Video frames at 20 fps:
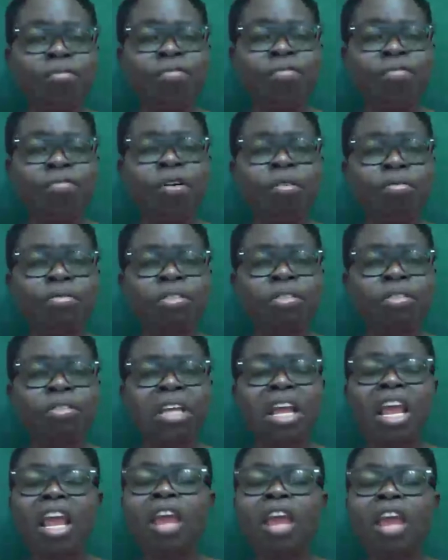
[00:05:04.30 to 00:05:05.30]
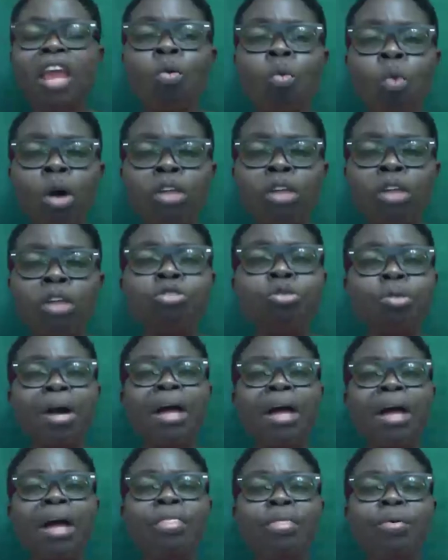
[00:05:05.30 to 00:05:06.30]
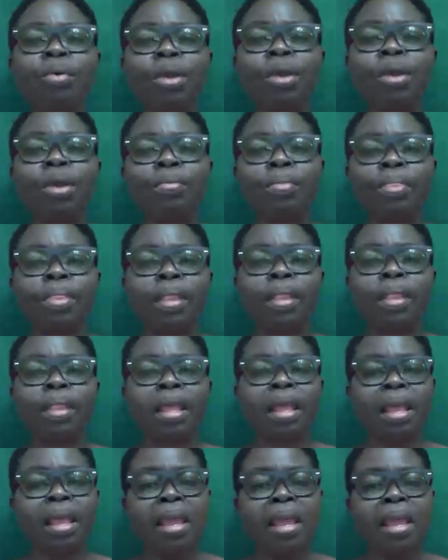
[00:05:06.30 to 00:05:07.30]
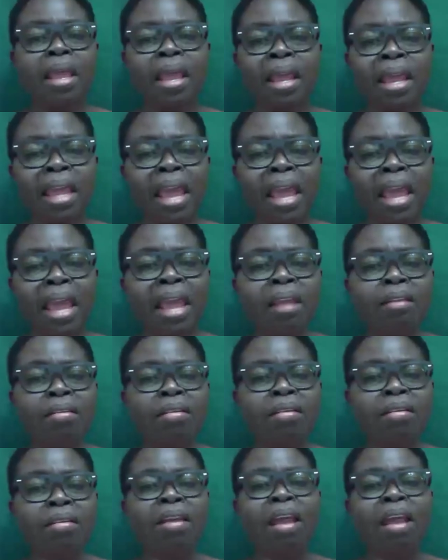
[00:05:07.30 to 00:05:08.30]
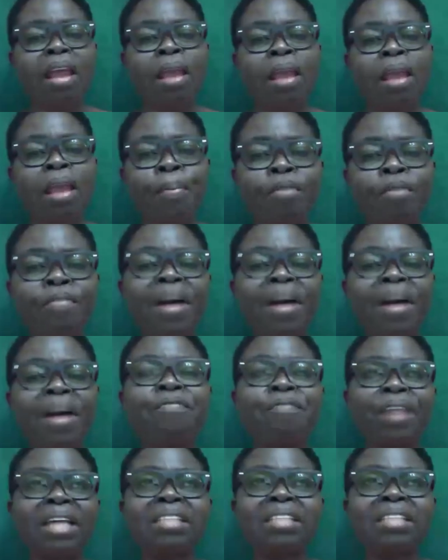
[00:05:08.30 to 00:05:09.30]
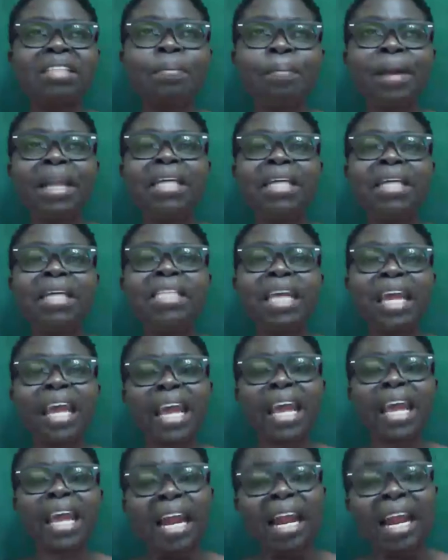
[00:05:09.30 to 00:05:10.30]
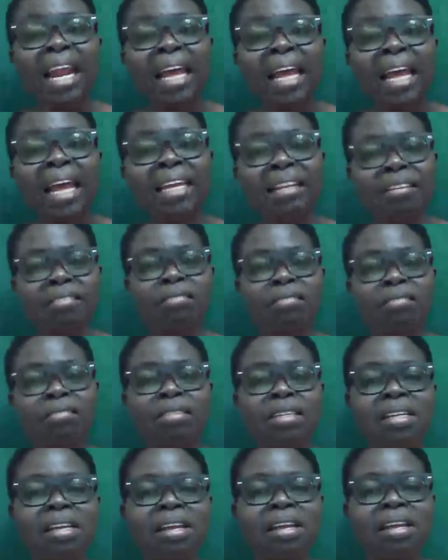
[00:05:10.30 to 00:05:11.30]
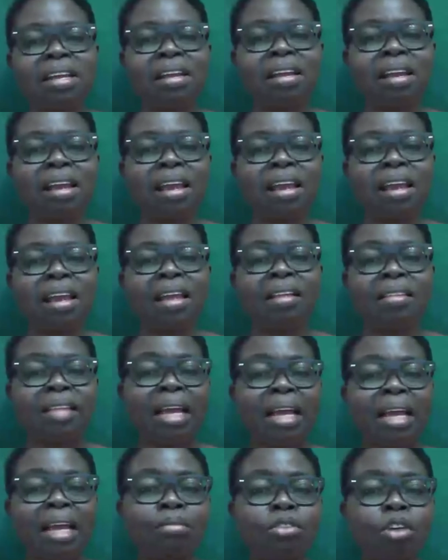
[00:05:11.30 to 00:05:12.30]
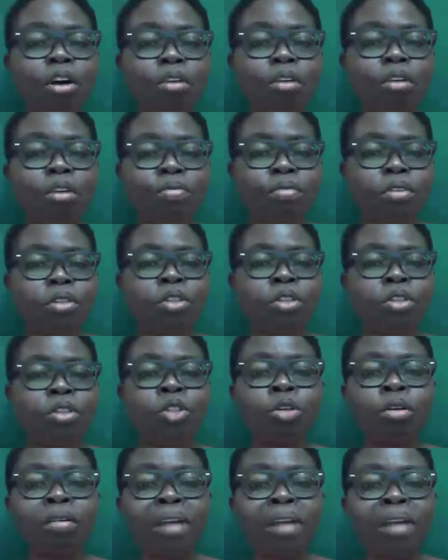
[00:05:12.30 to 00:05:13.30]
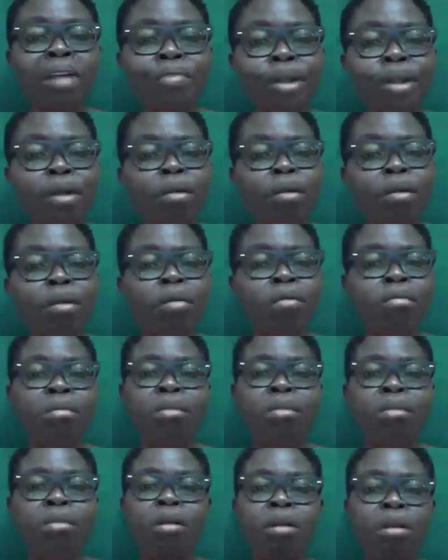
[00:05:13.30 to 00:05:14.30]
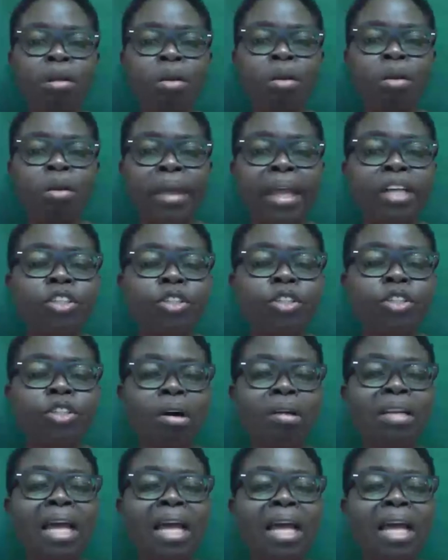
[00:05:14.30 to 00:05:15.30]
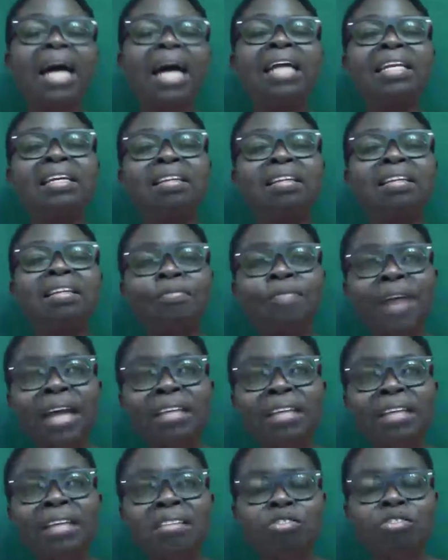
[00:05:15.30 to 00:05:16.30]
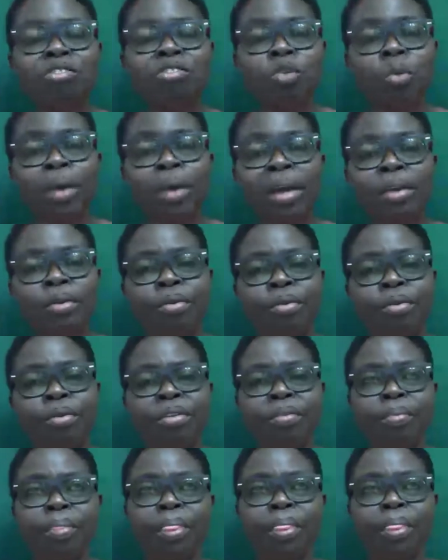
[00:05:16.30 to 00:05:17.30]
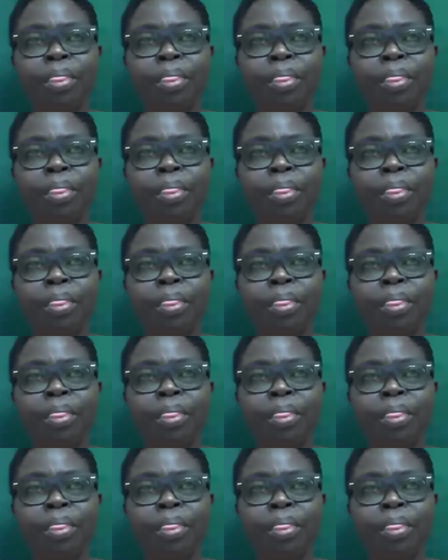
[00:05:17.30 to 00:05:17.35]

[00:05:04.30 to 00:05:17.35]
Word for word: involved in what you are doing. Again, it provides flexibility in learning in terms of geographical location and the devices you are using.